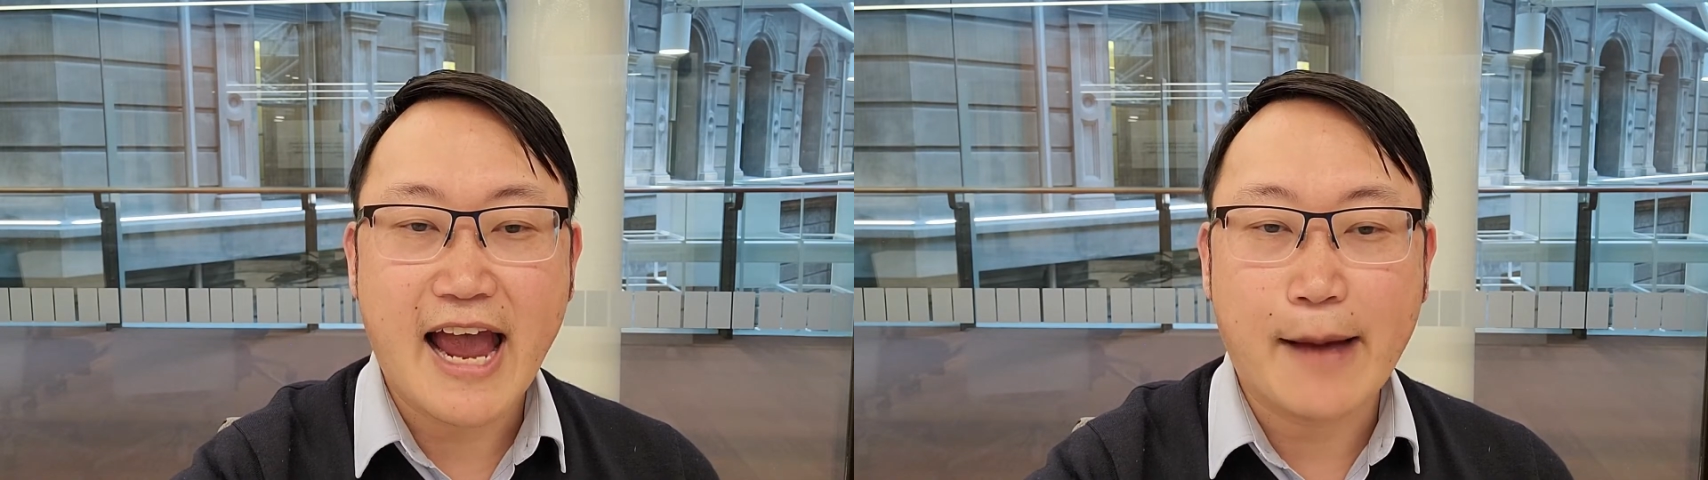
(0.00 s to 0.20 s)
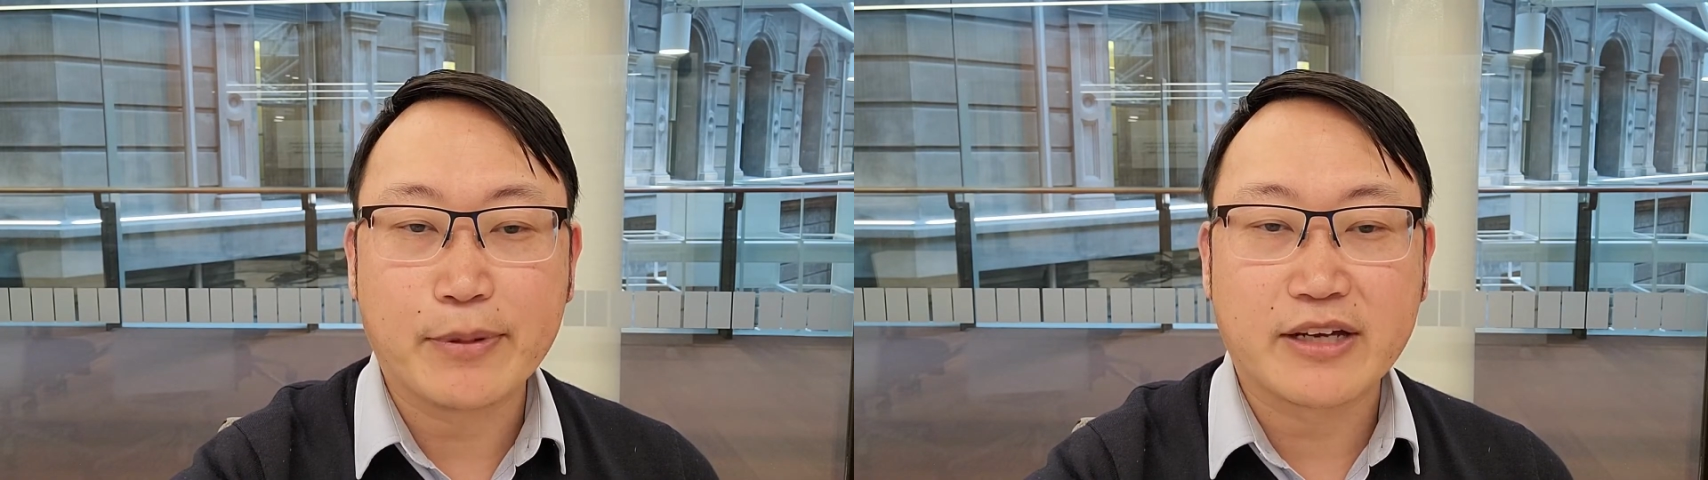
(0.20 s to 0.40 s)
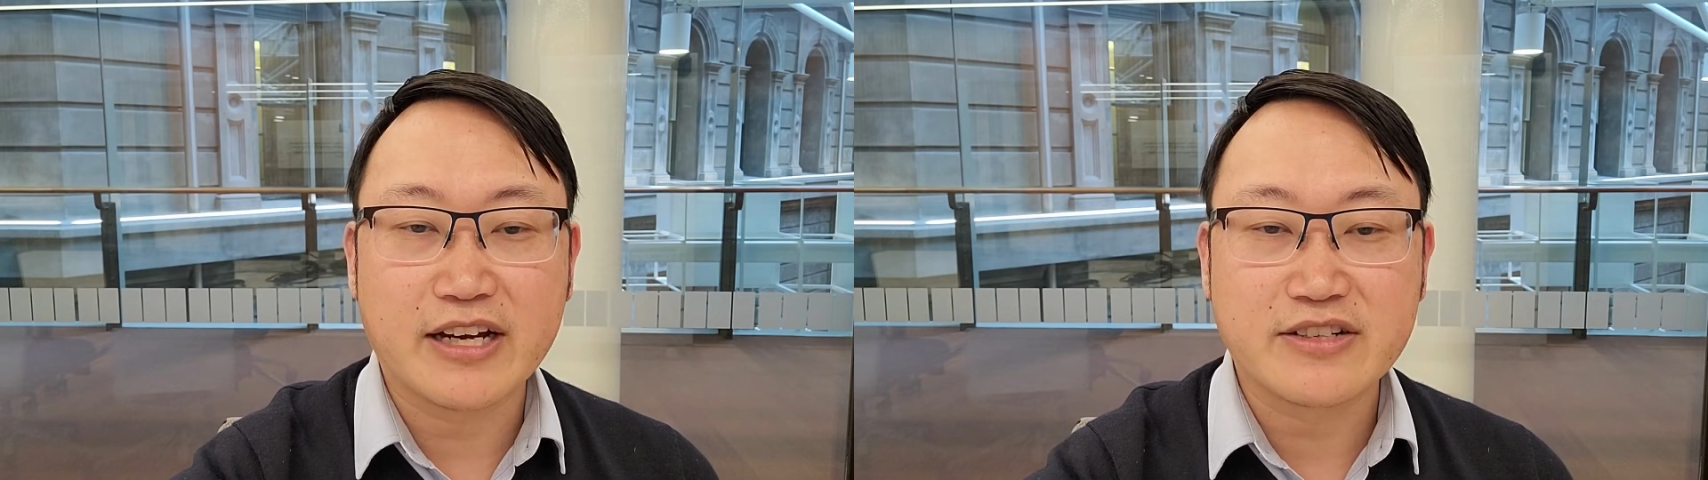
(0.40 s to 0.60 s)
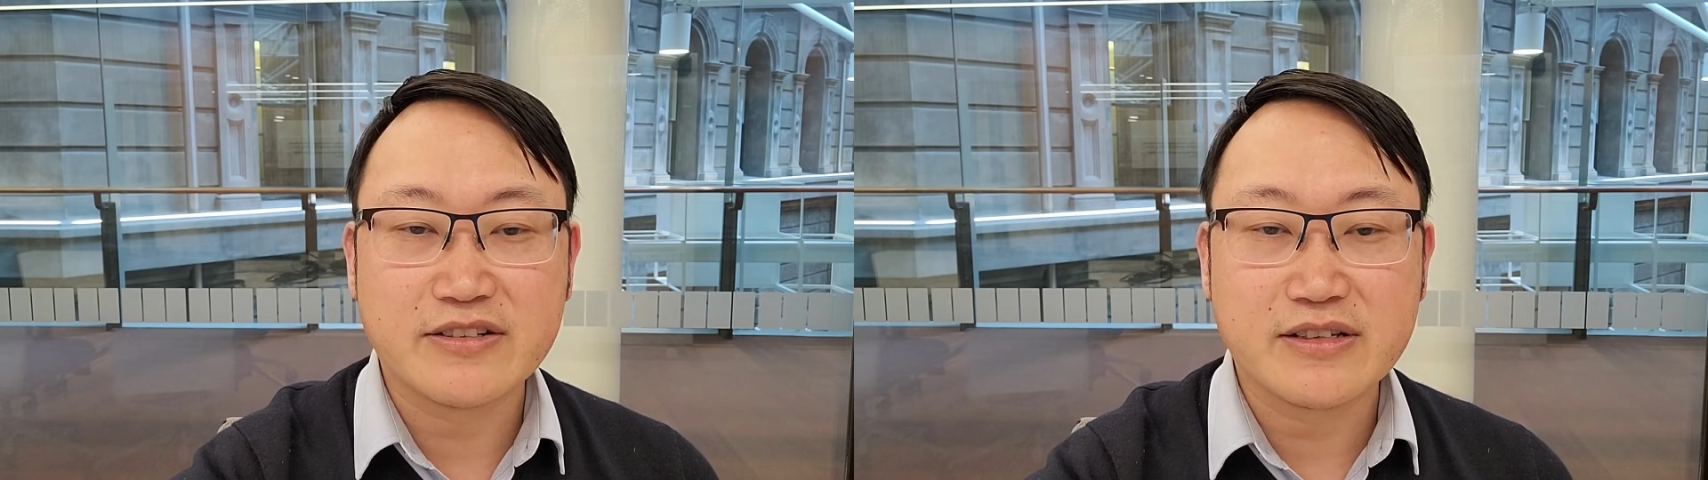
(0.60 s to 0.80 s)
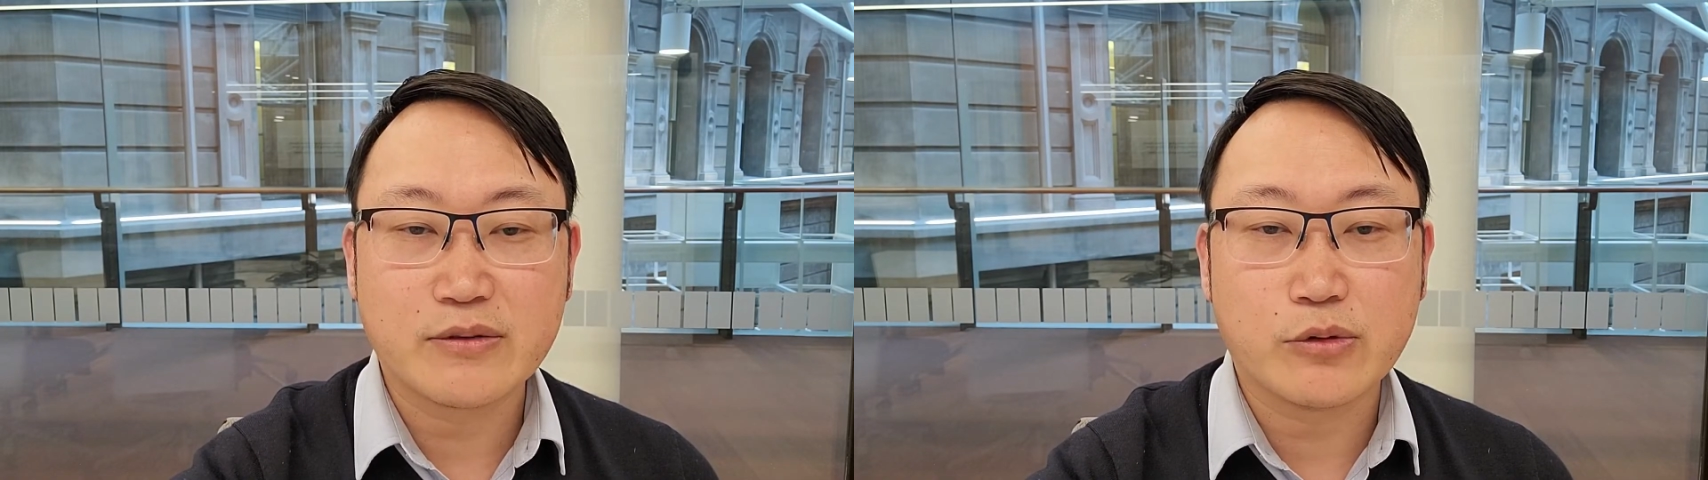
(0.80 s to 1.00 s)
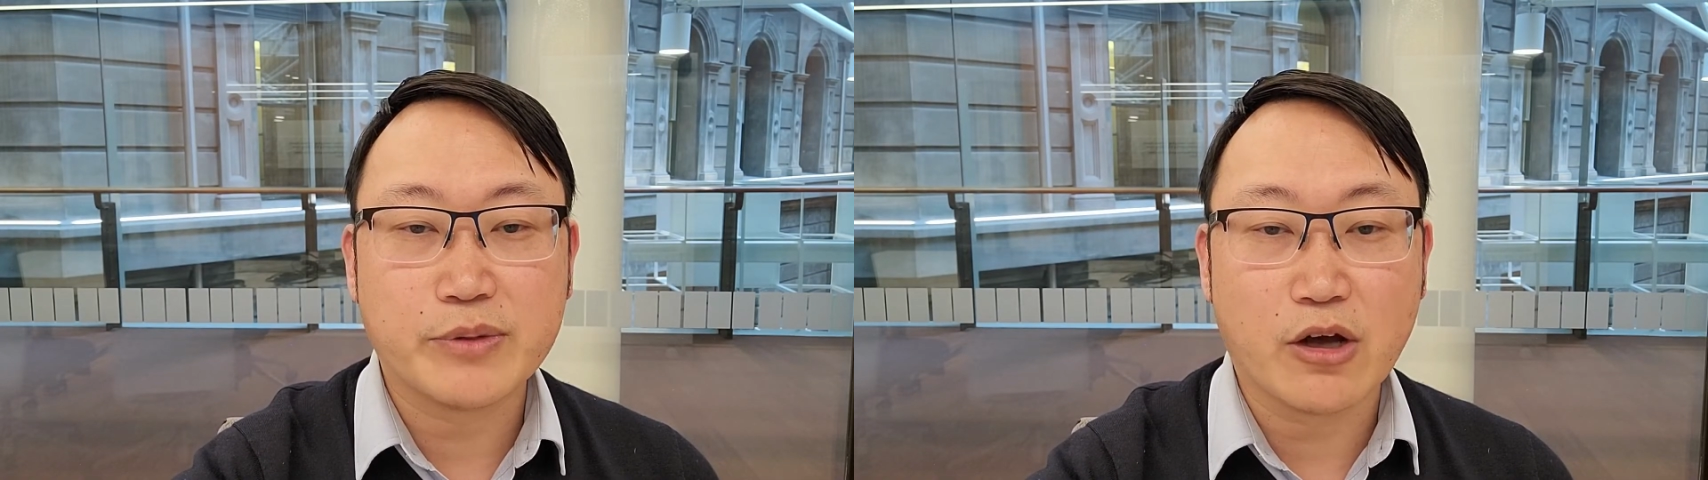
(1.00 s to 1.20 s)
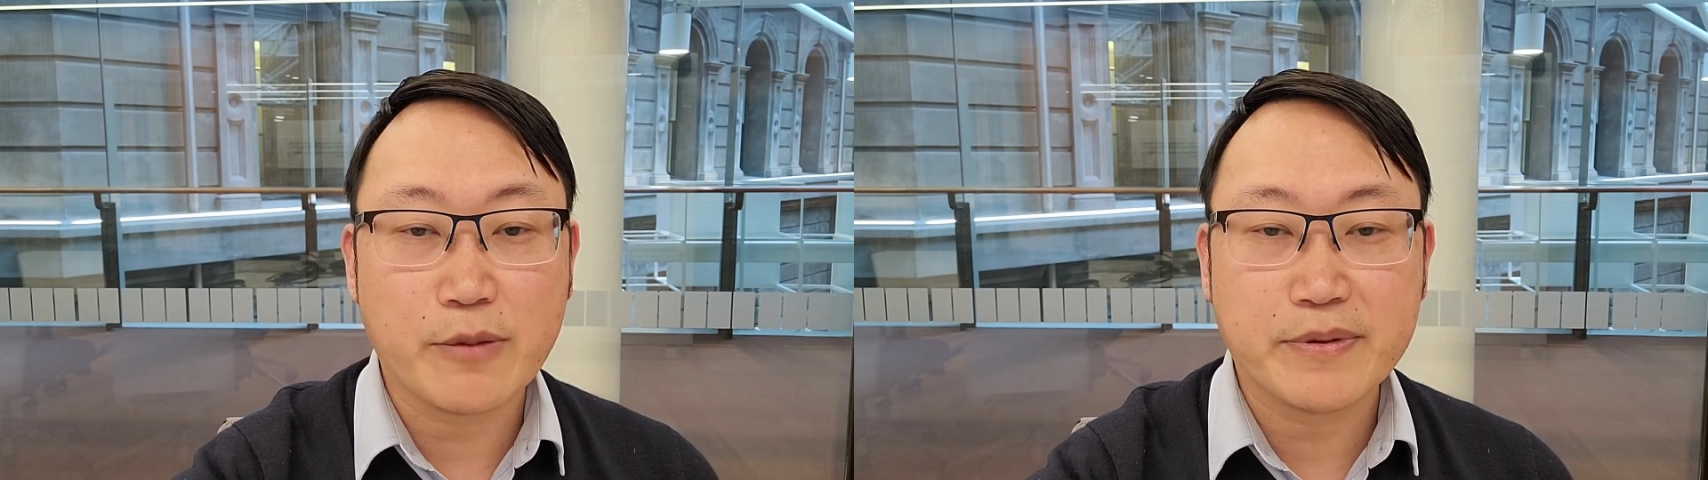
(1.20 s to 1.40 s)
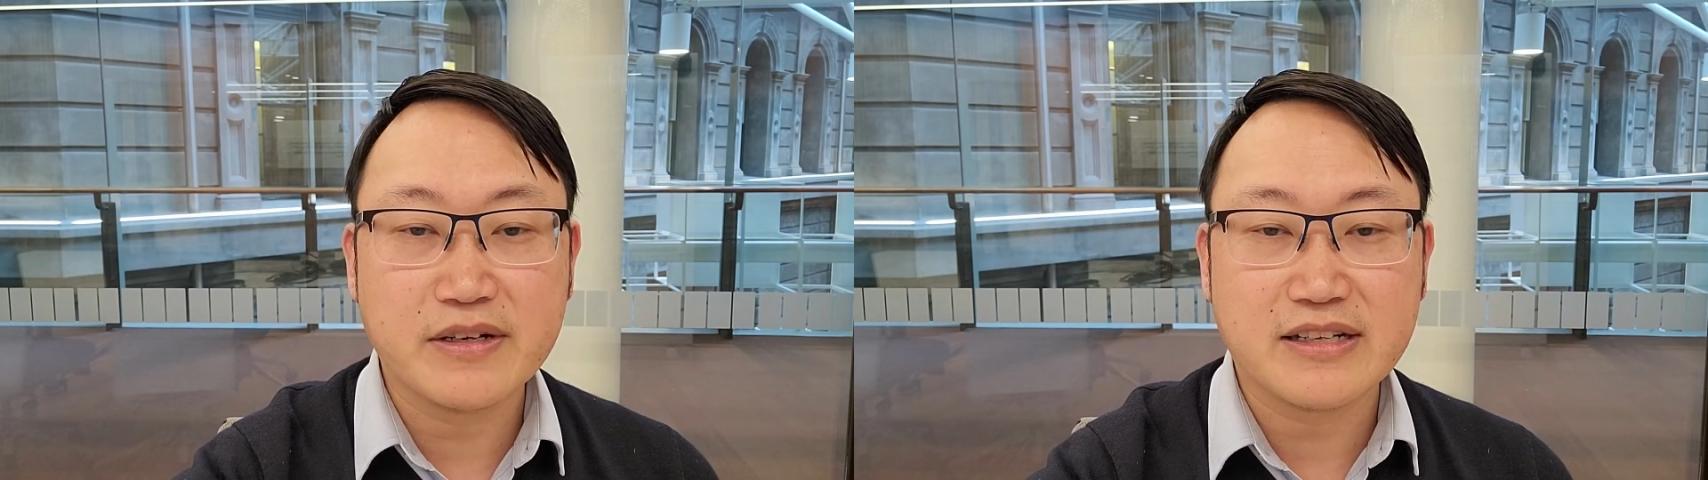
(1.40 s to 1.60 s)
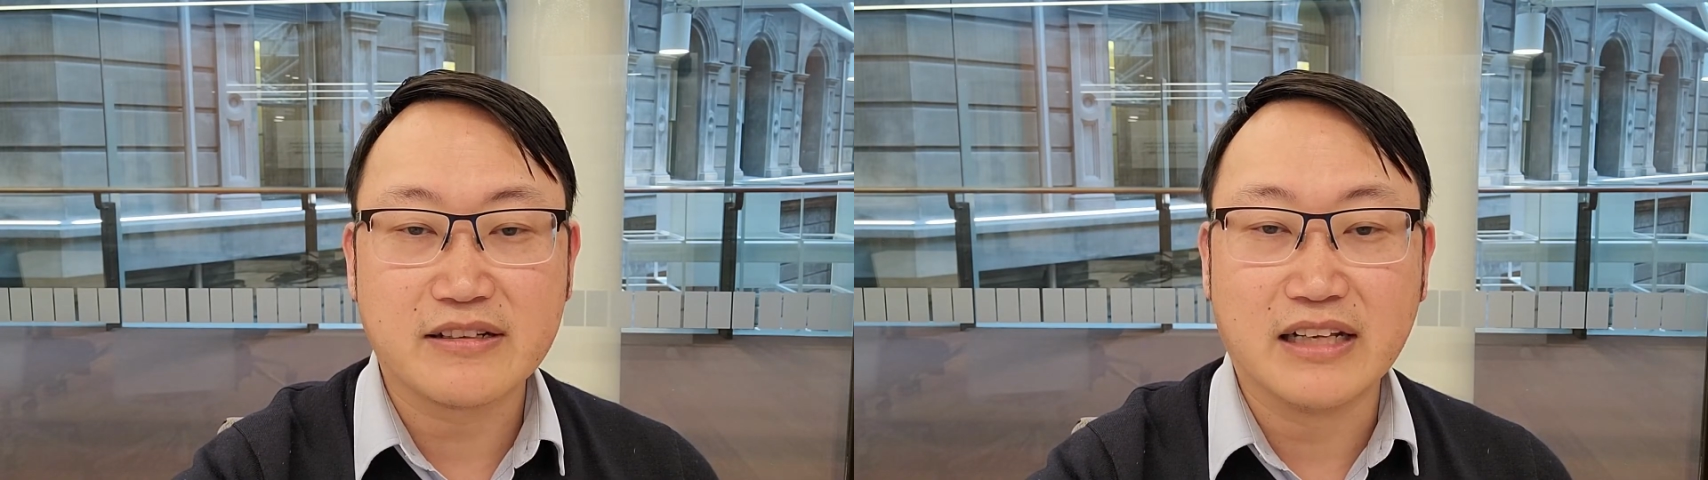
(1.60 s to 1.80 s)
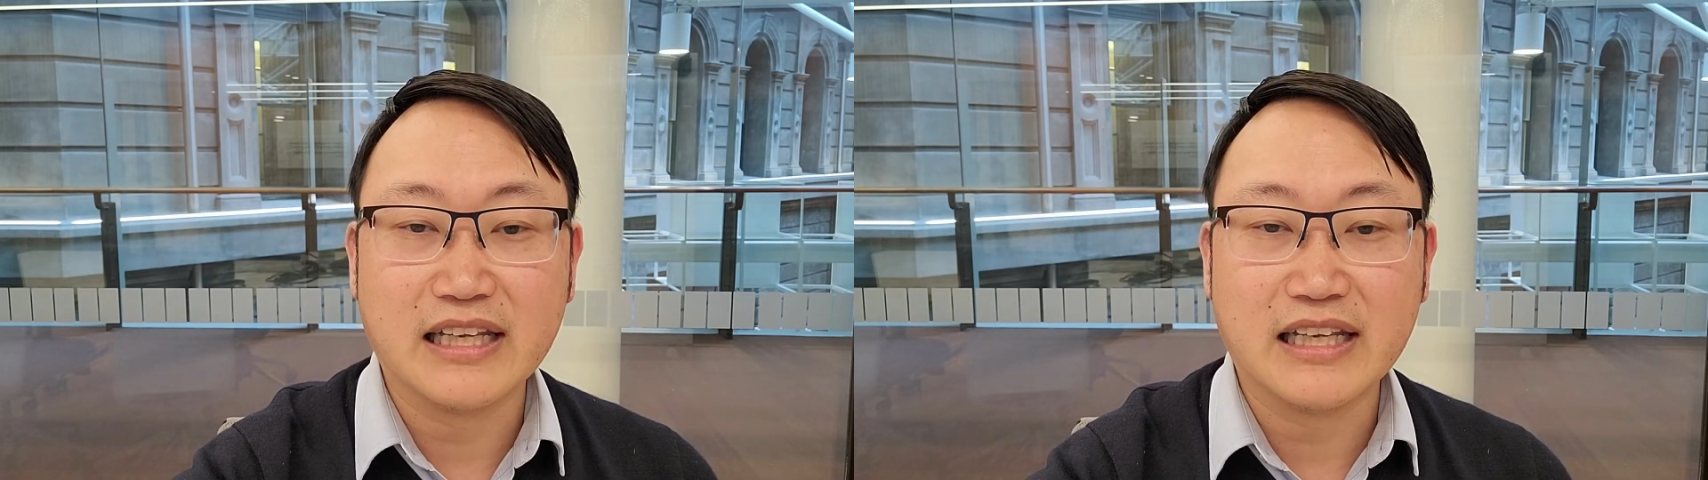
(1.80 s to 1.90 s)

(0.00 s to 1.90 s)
Applications will be open until